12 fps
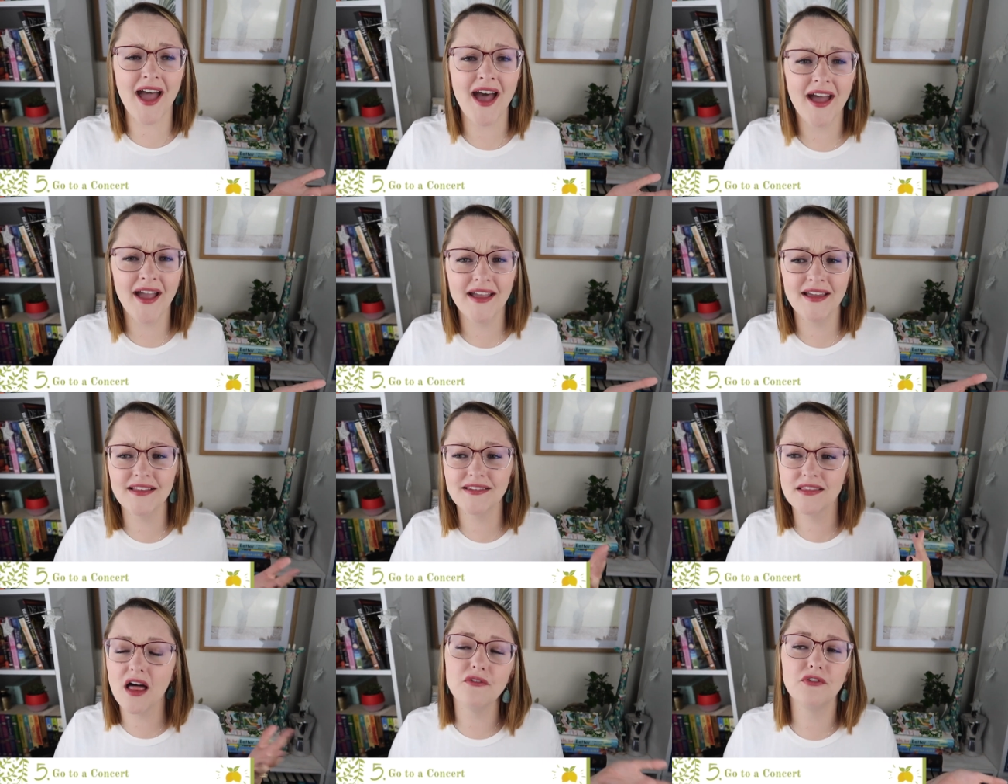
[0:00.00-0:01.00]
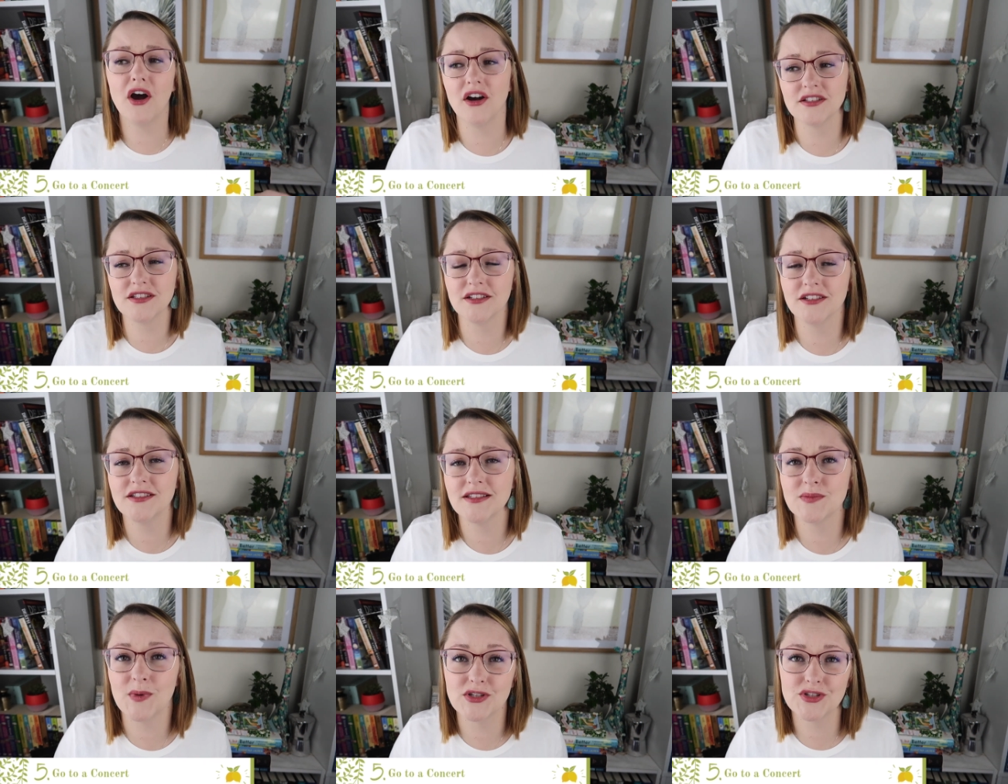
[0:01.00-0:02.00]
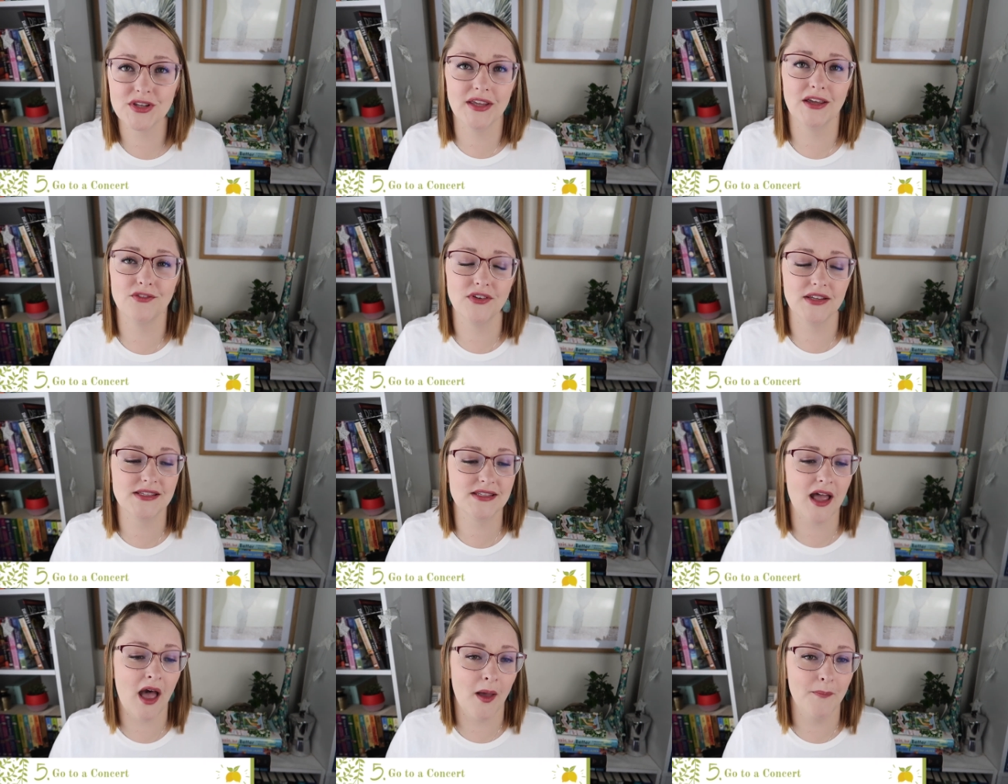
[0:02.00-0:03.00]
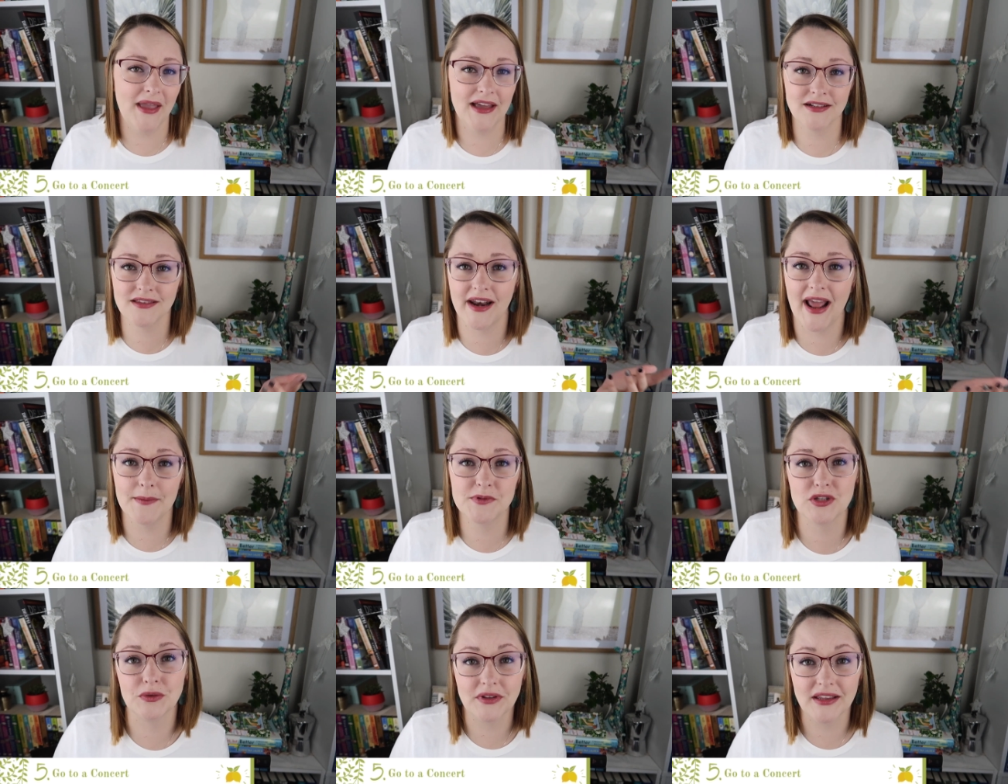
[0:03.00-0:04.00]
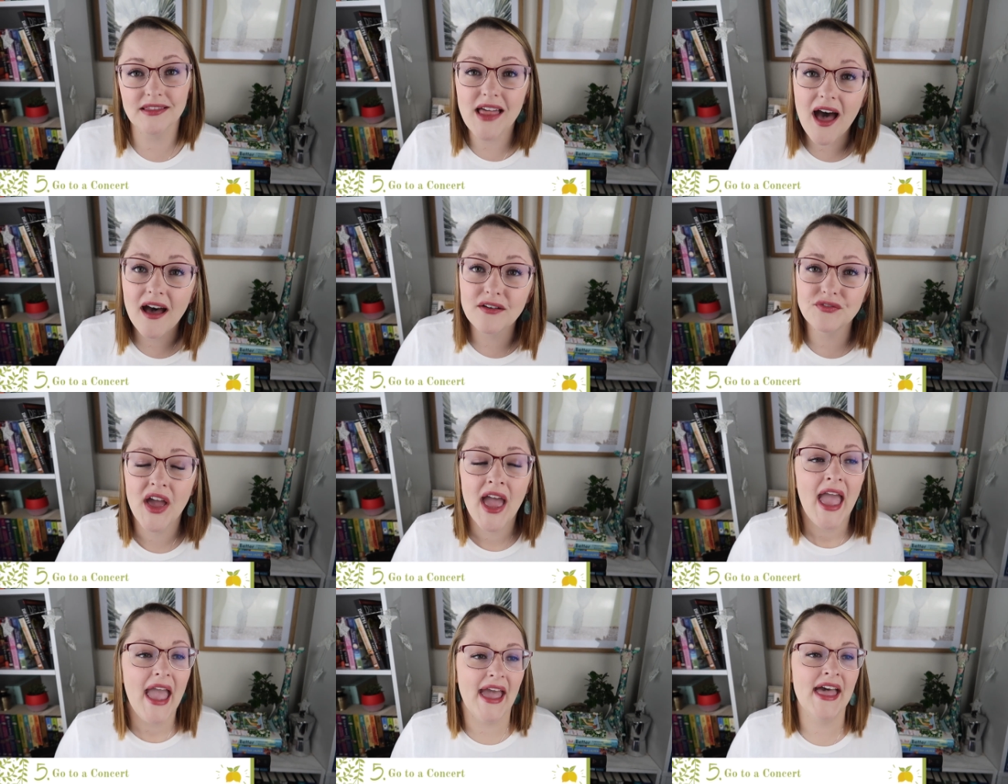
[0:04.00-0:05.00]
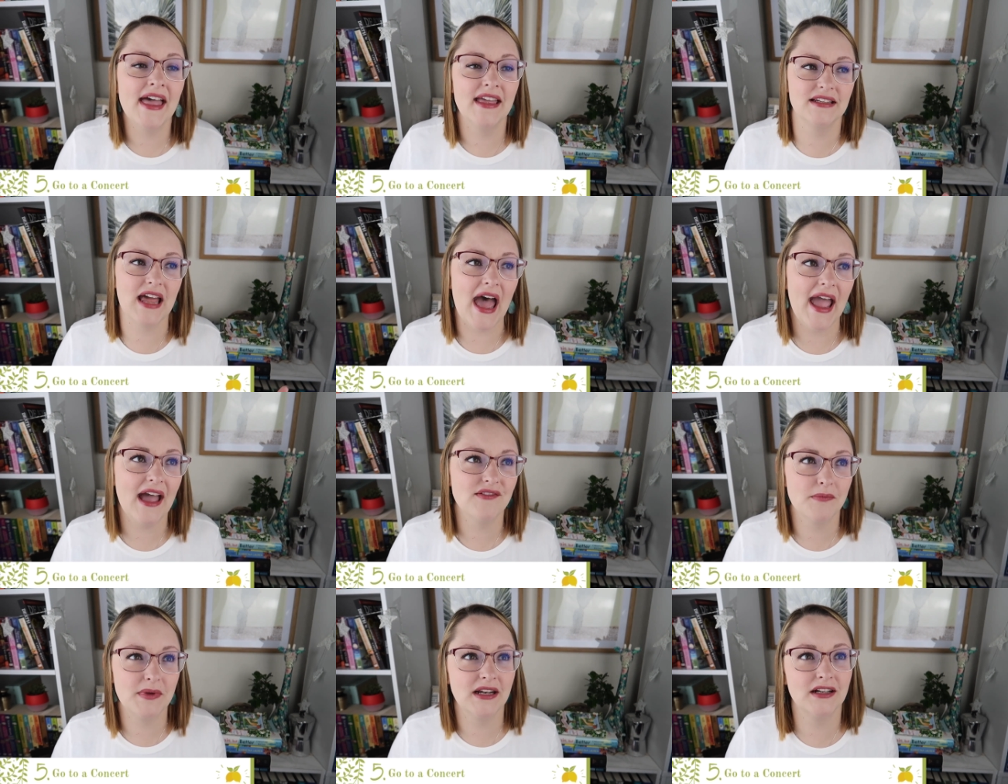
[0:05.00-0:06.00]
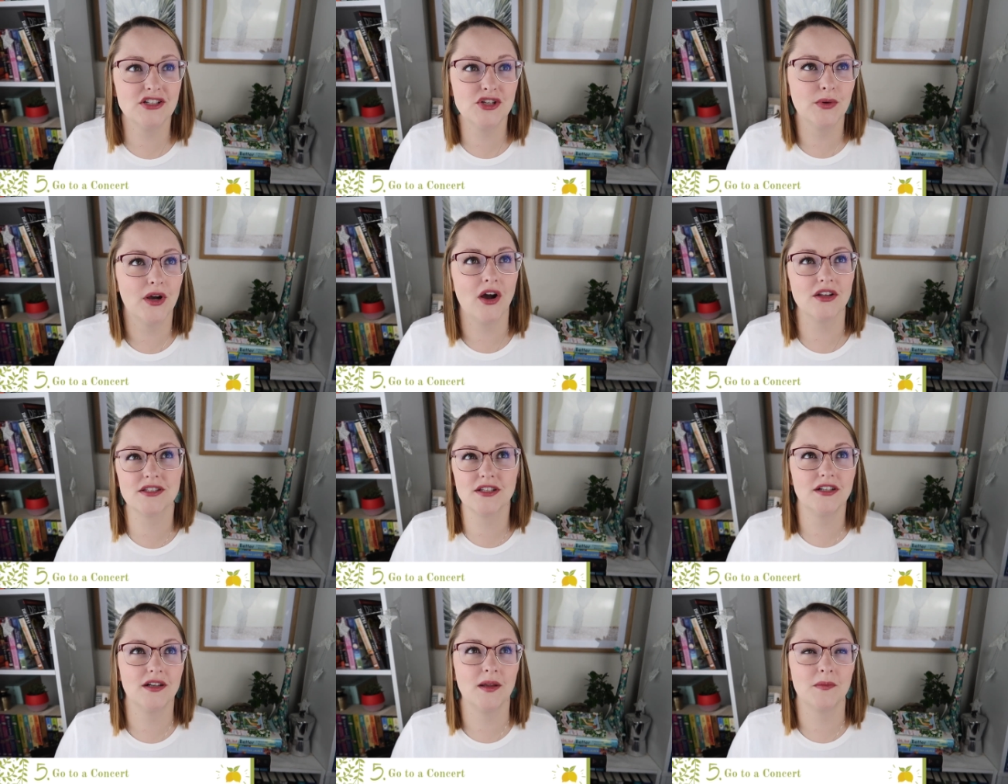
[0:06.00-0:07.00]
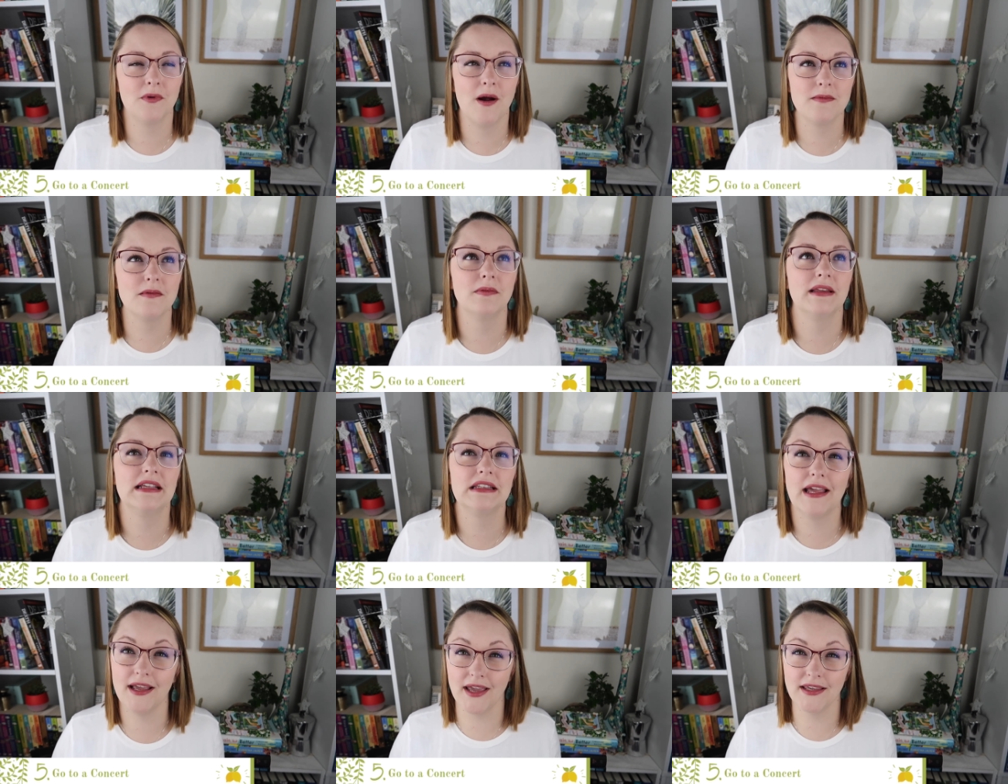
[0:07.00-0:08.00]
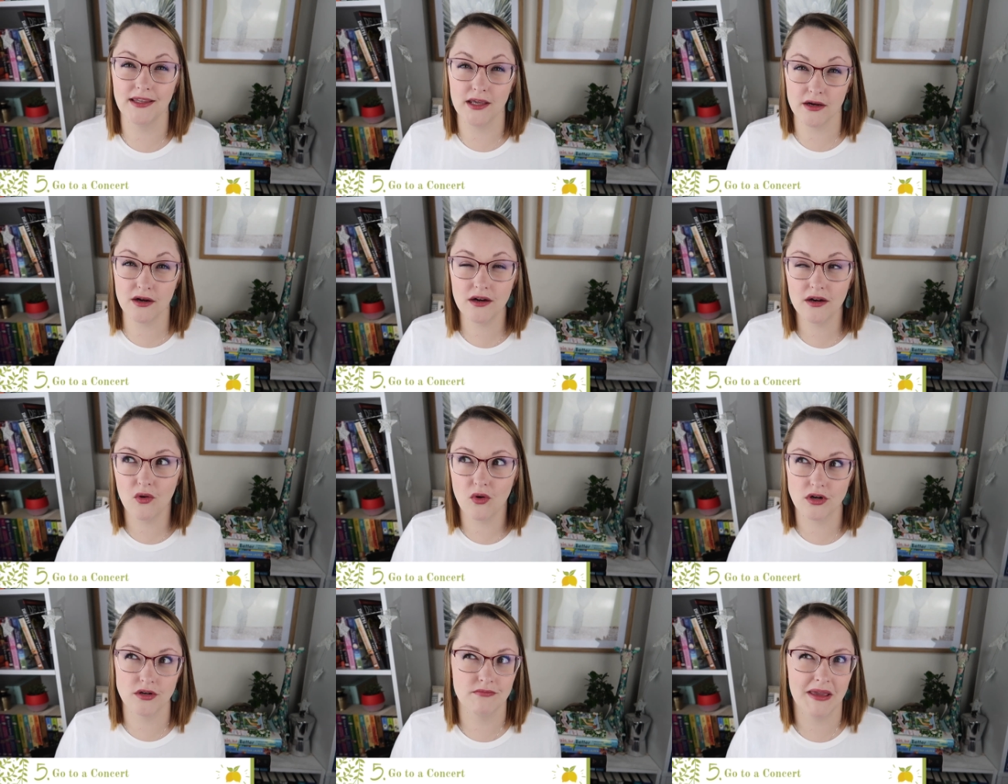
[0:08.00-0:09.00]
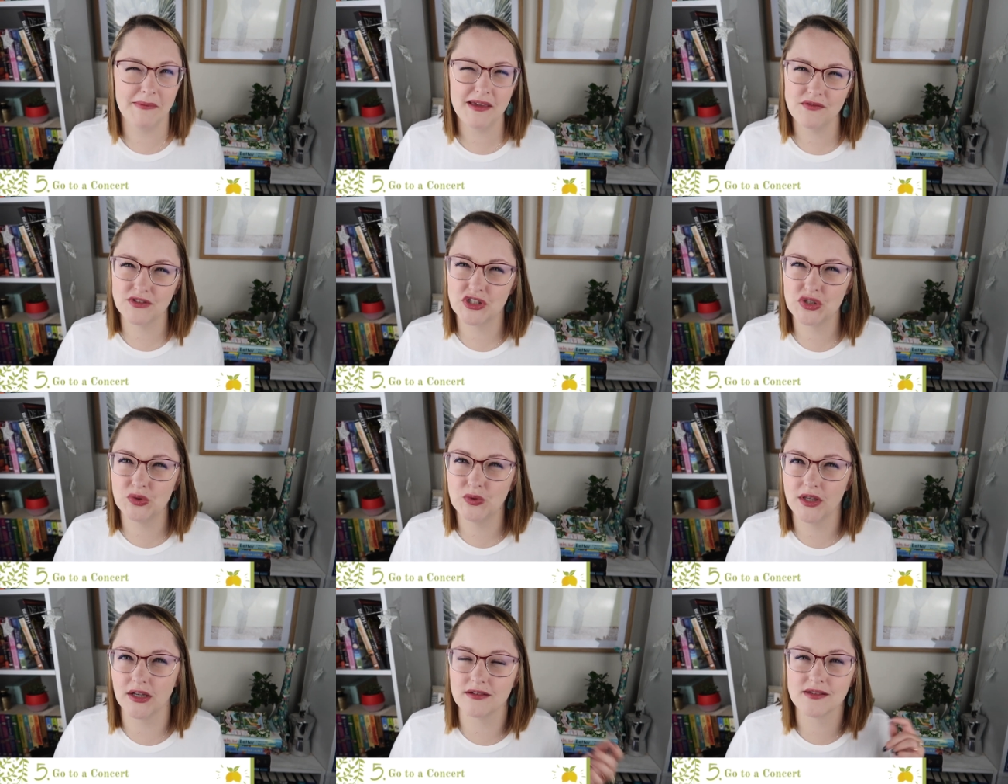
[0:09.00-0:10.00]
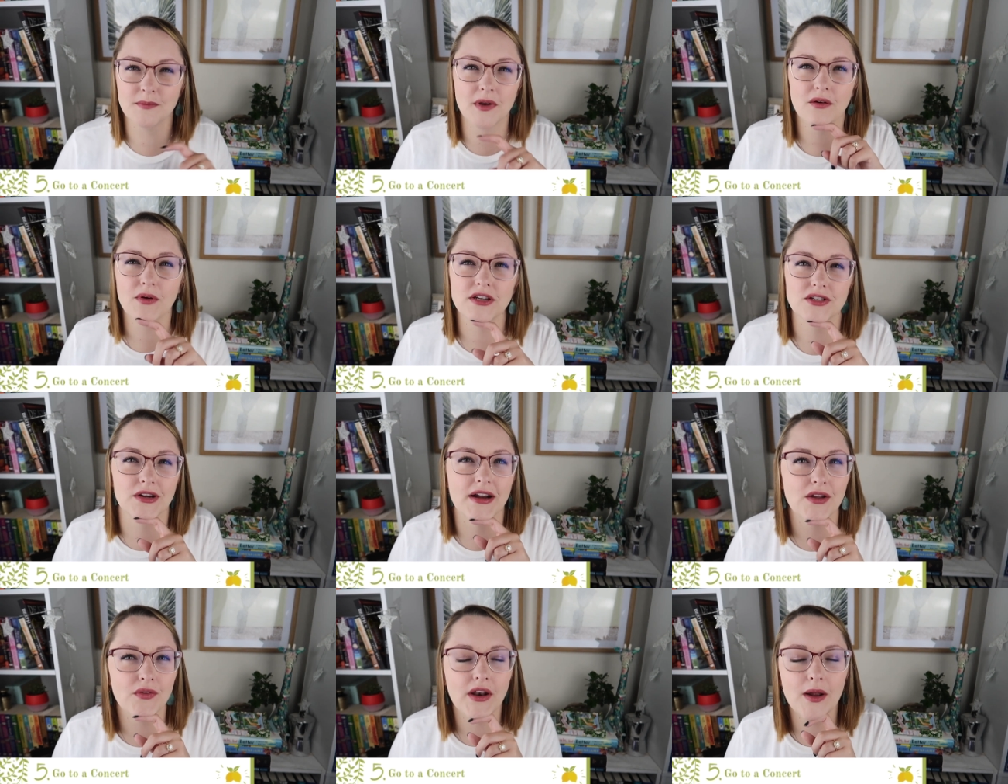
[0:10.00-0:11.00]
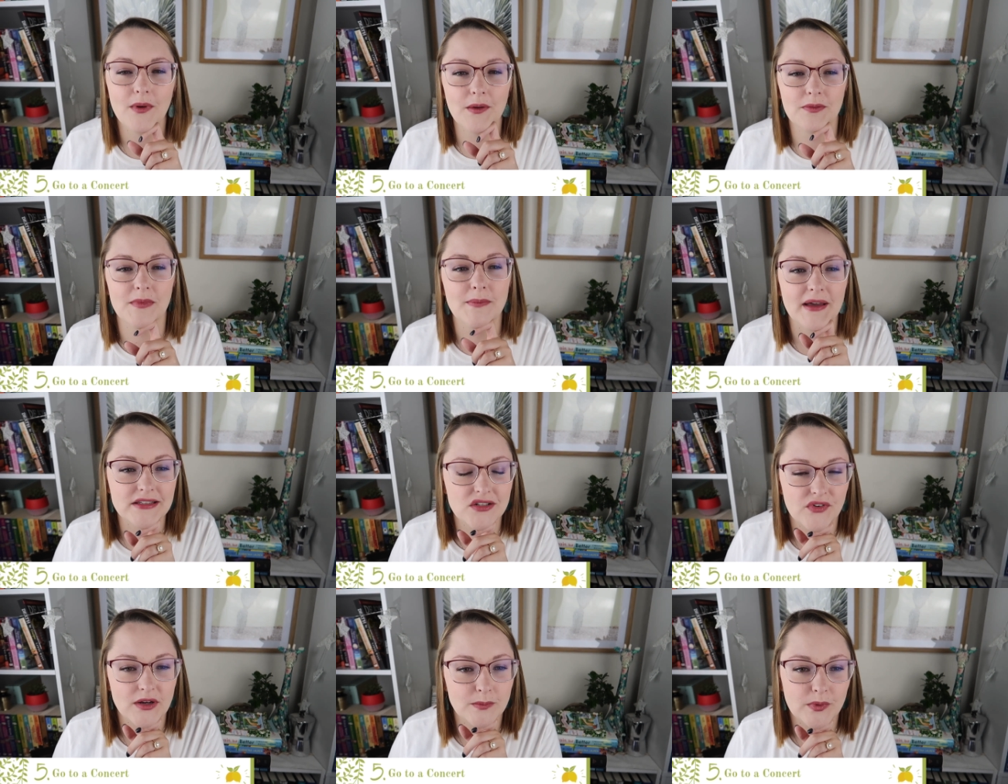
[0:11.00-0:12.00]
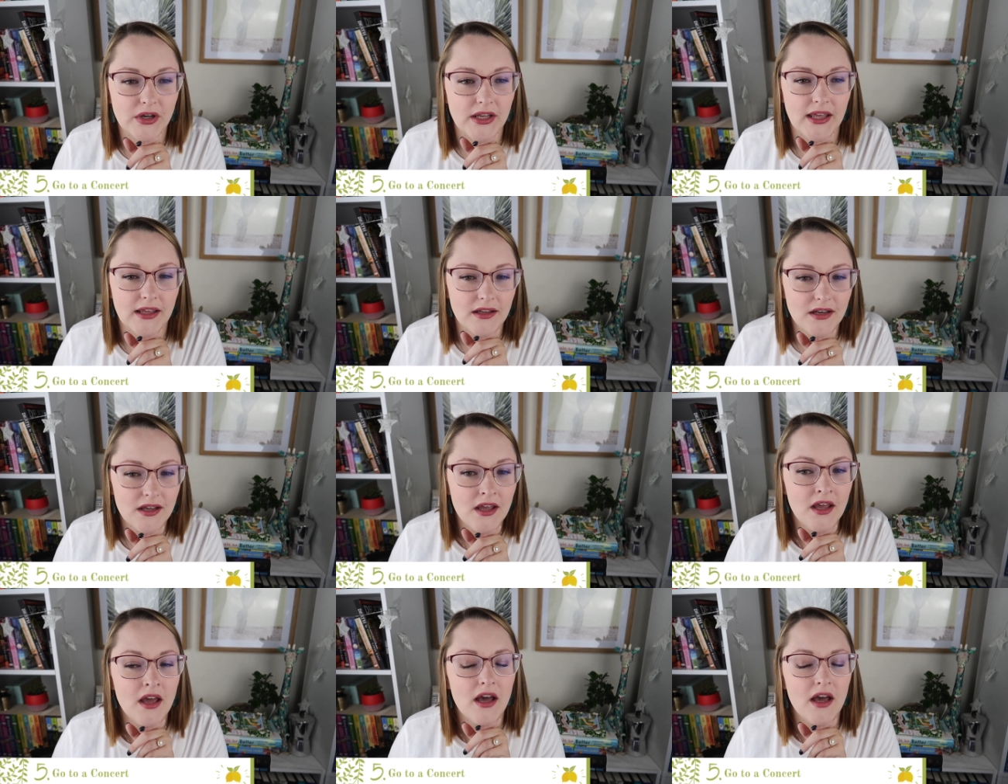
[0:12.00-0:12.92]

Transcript: I love concerts, especially if it's a band that I absolutely love, and I haven't been to a concert in probably like a year or maybe even two years. I'm not quite sure. I know that I went with my best friend Brianne